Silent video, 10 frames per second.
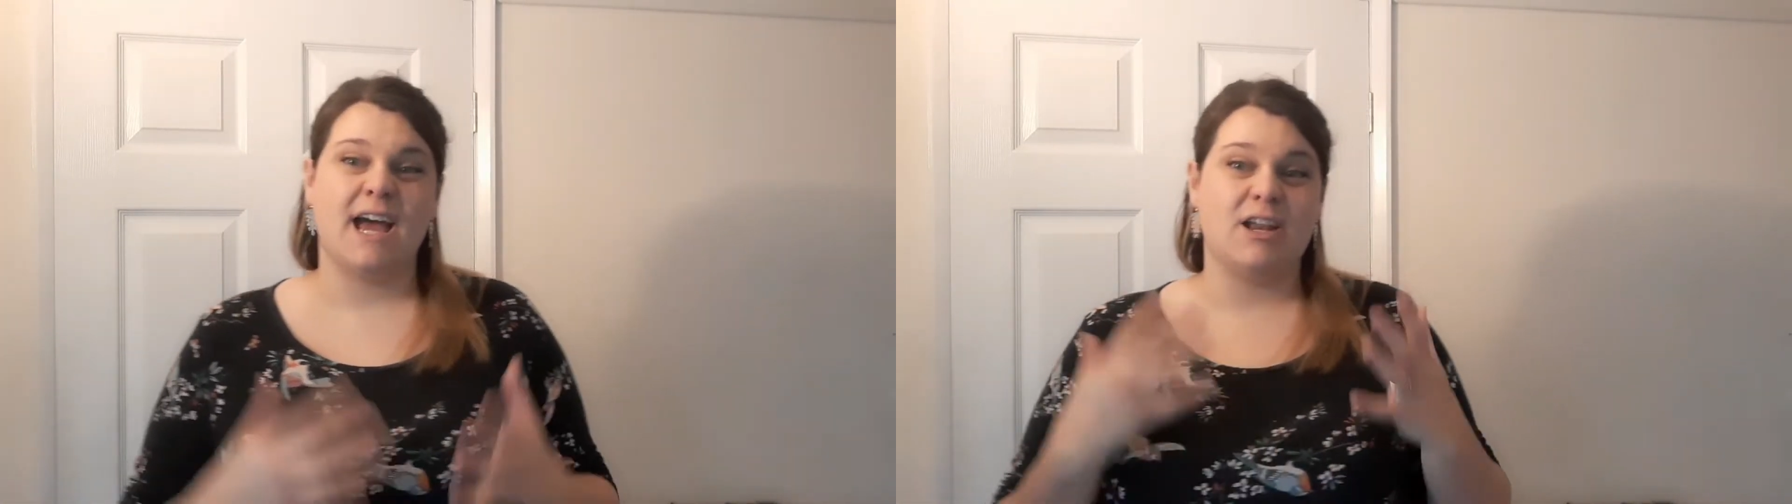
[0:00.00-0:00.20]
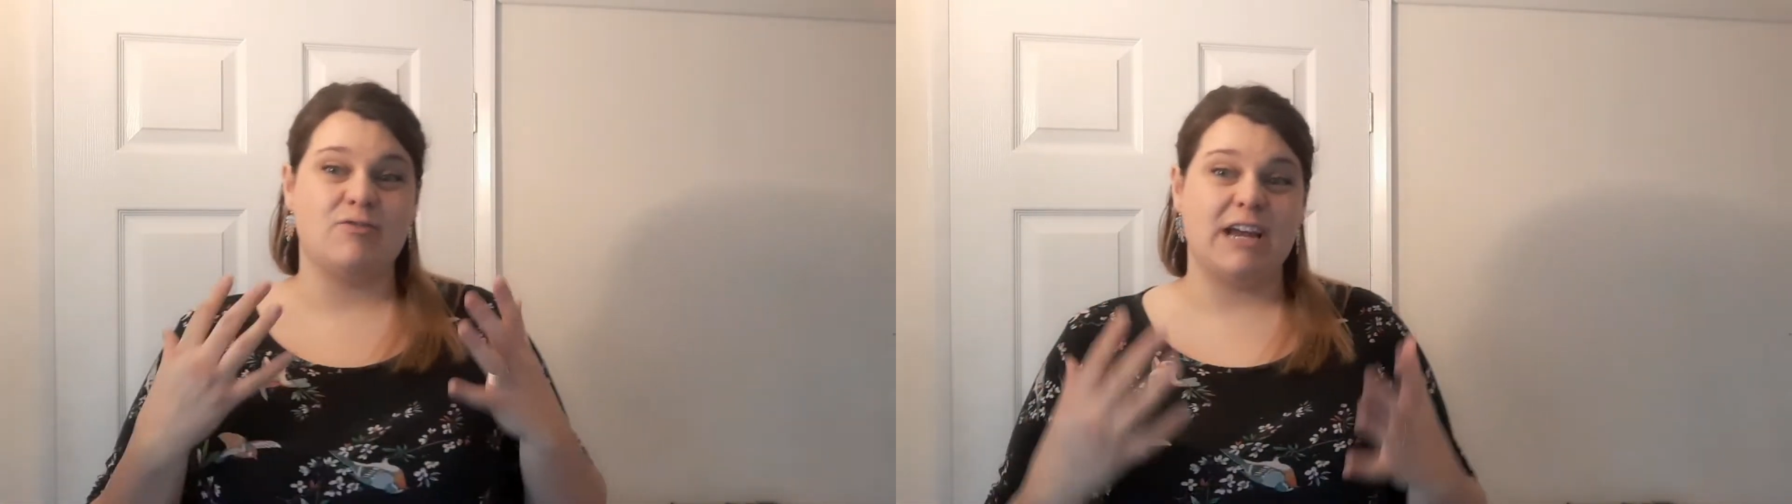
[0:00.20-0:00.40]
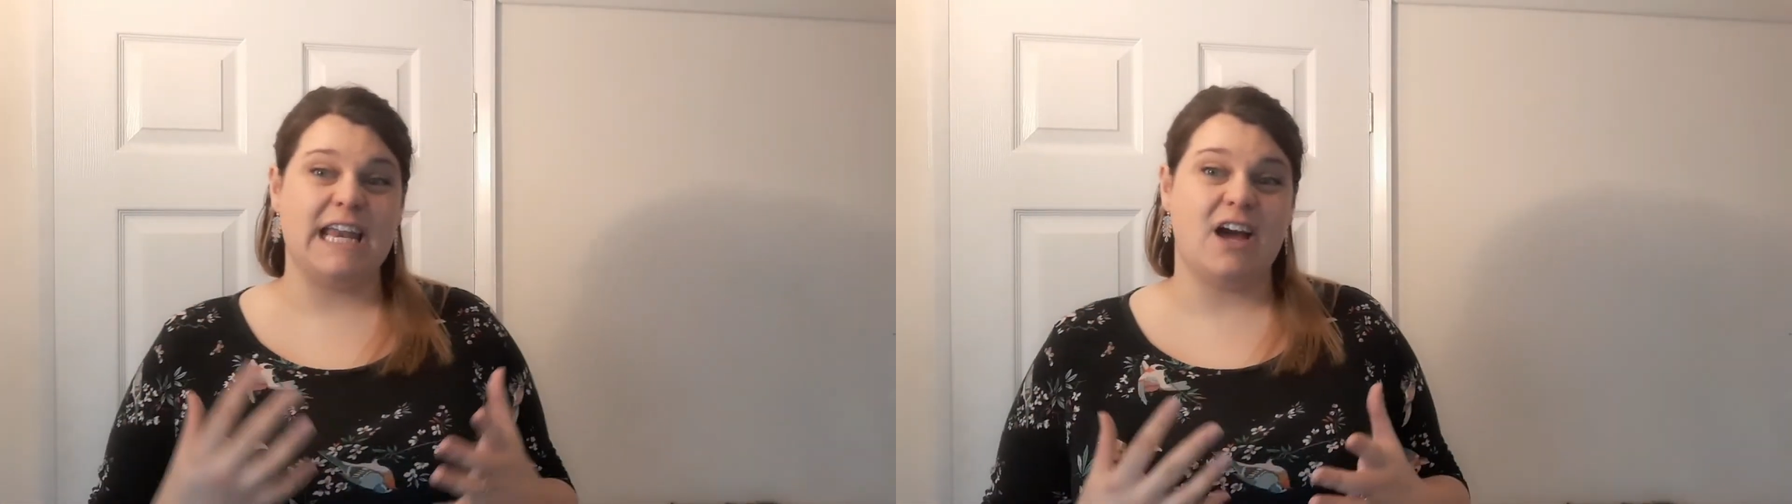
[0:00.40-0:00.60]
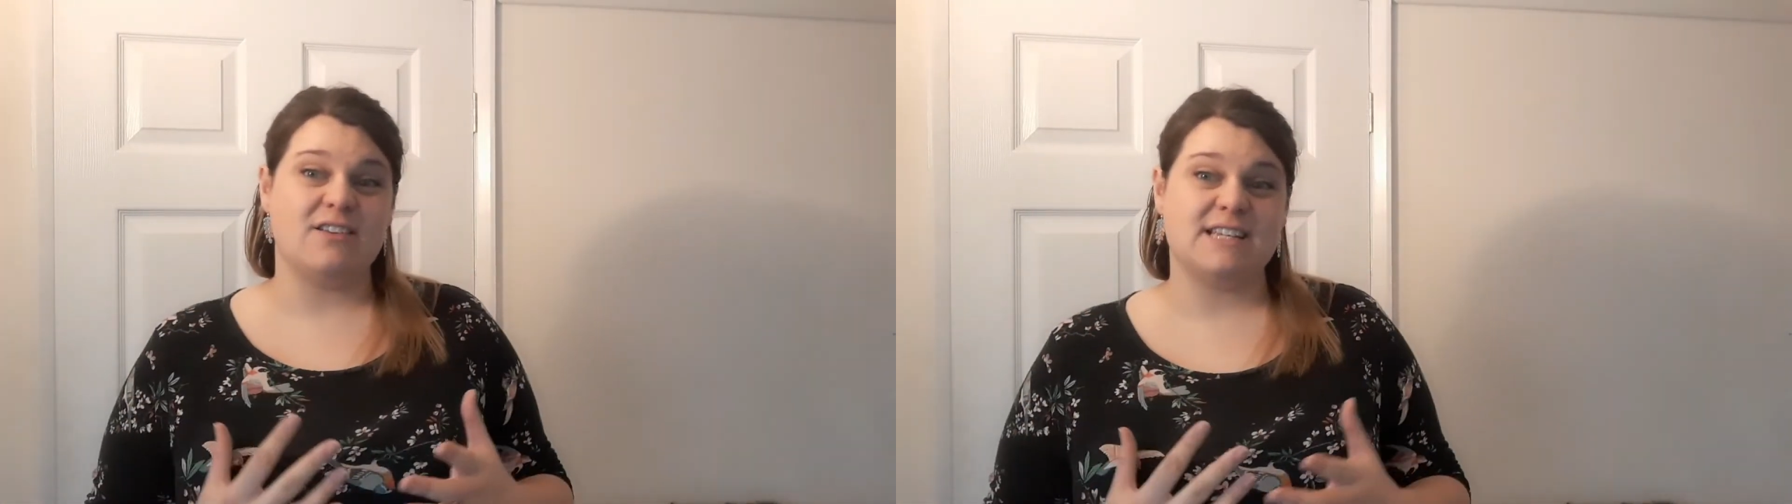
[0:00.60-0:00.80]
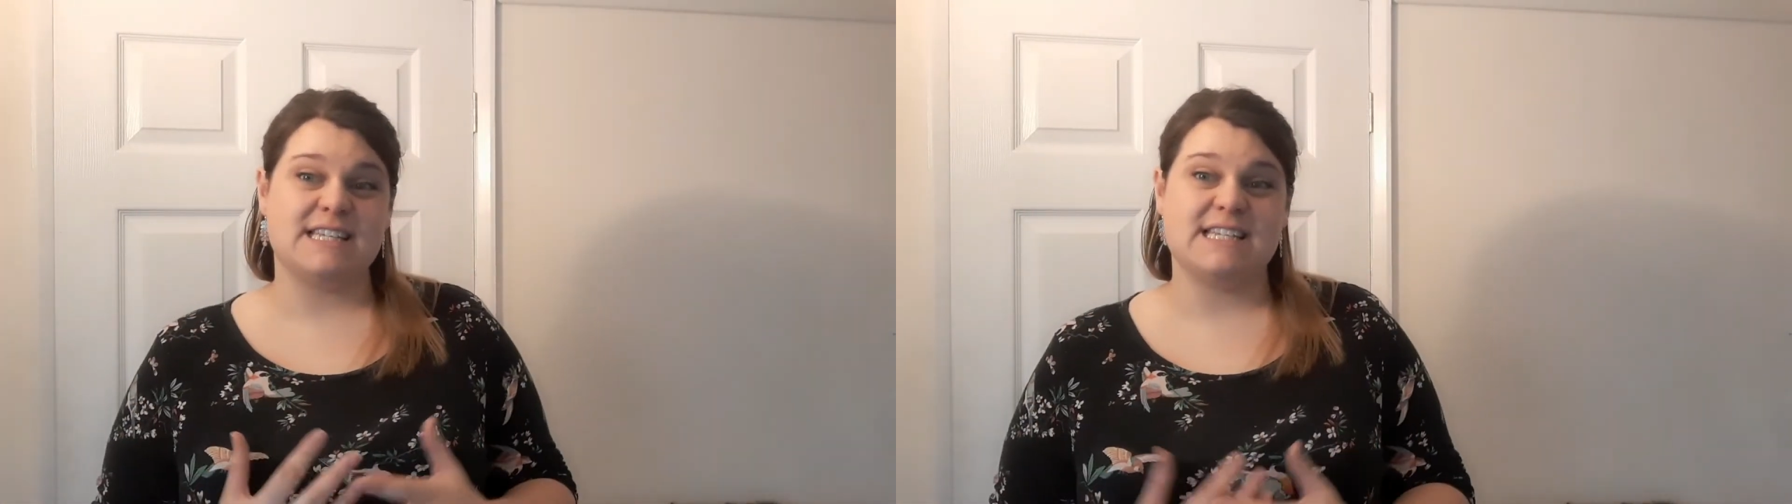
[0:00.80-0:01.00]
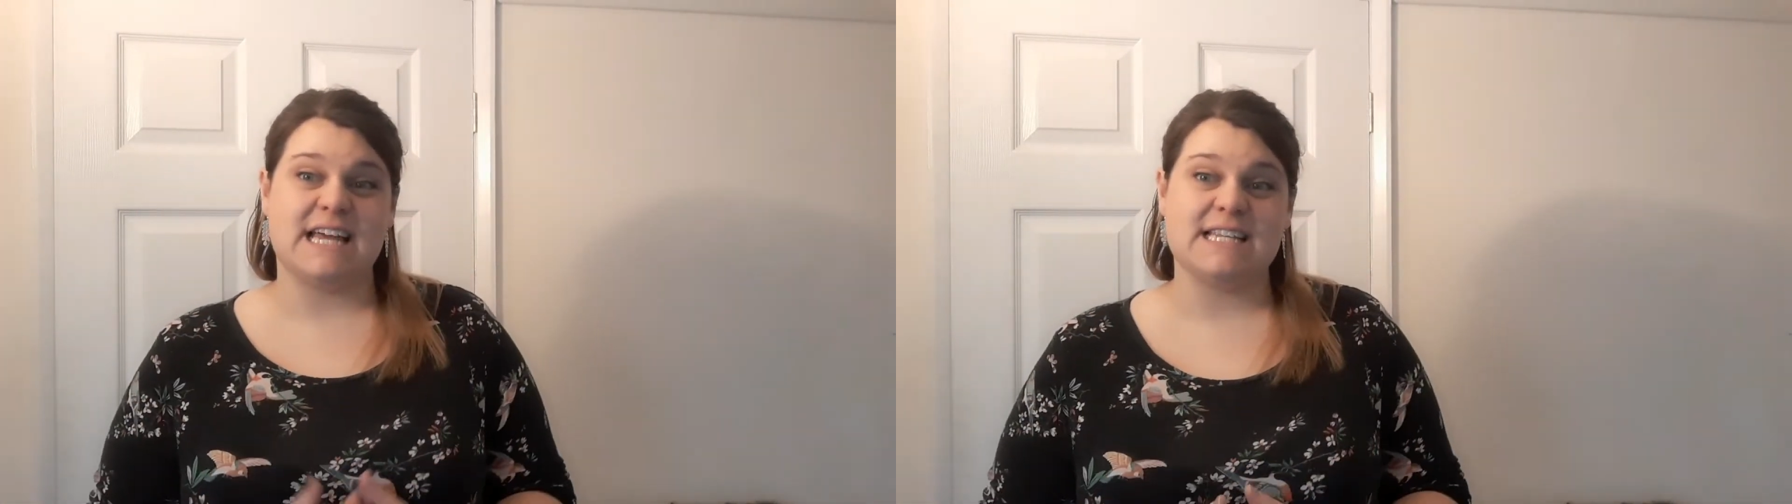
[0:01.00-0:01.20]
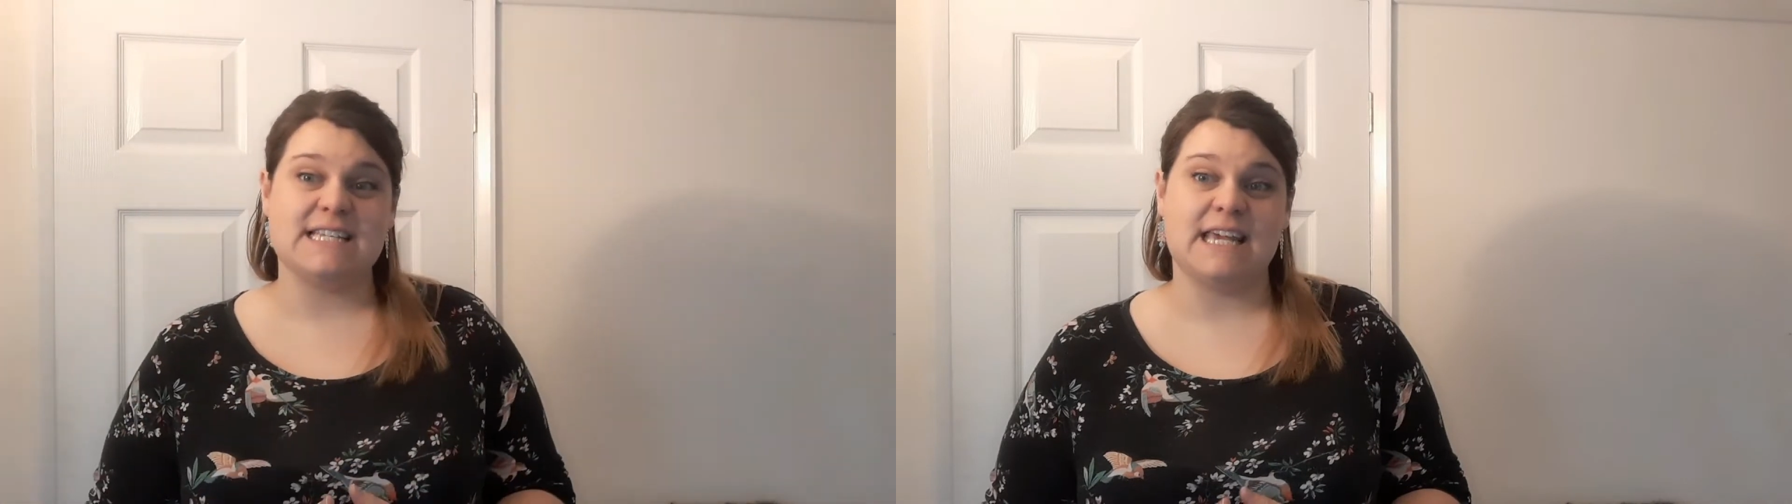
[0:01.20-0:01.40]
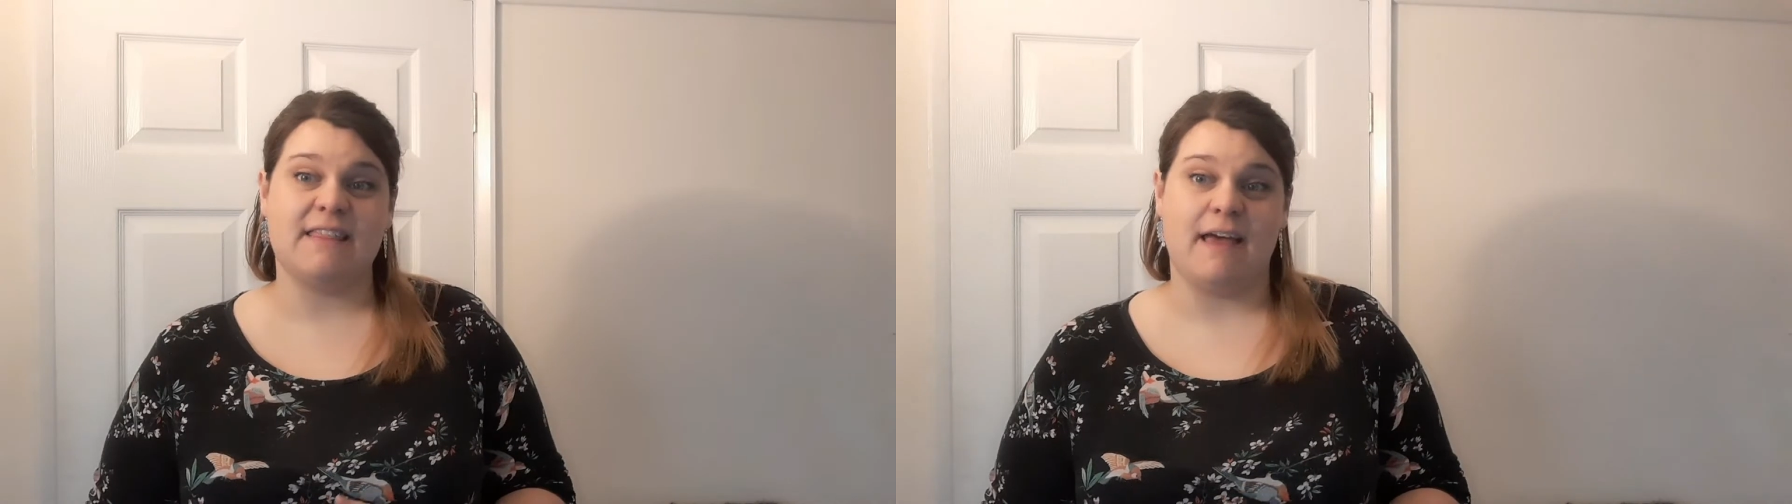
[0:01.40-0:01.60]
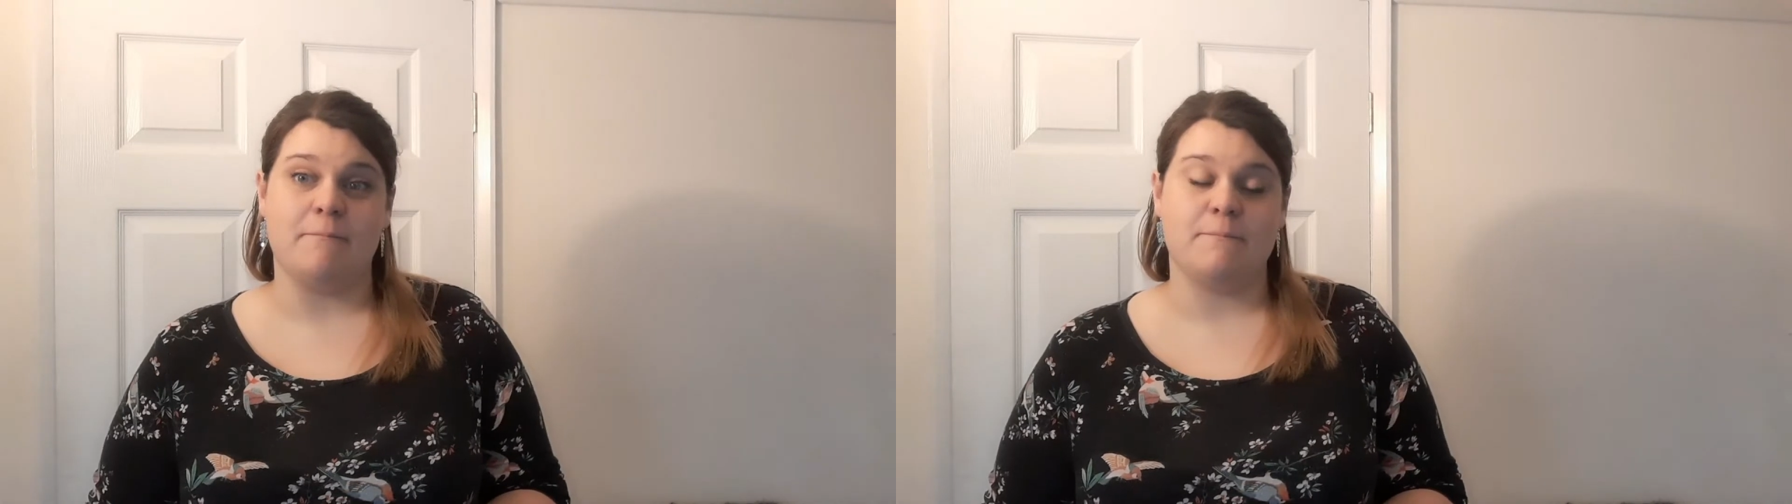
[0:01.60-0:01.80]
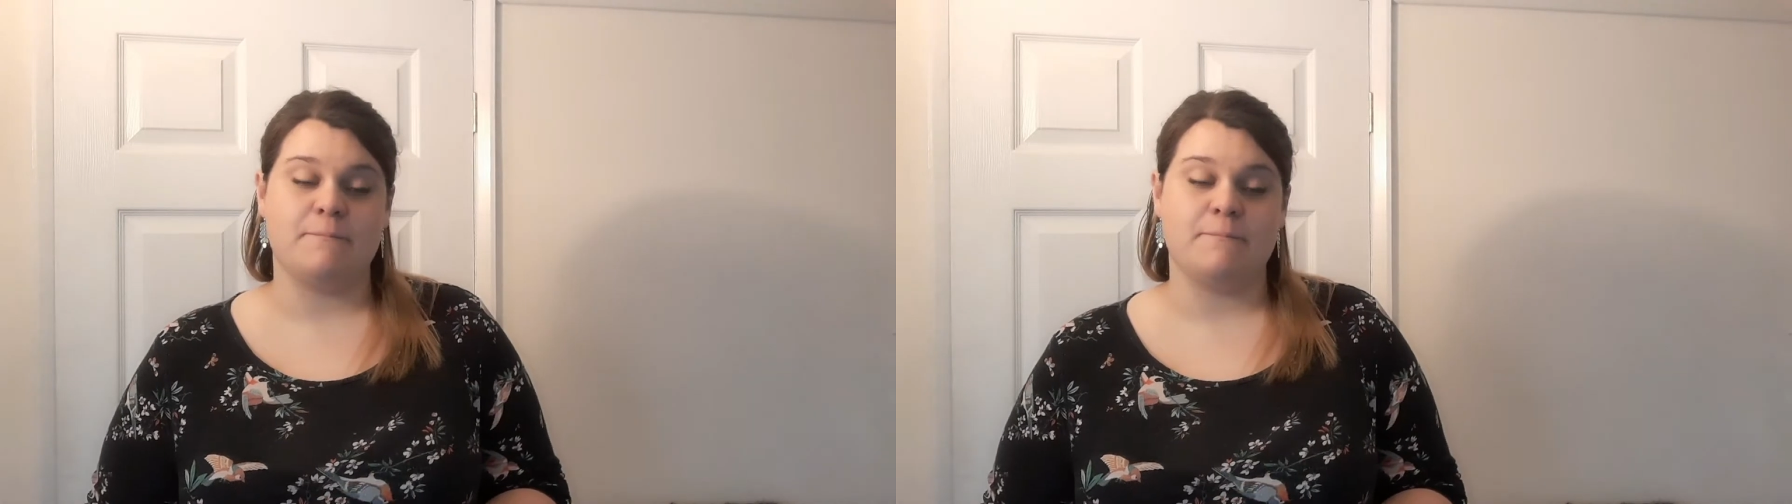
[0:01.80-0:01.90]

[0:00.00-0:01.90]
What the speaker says: and really understanding them.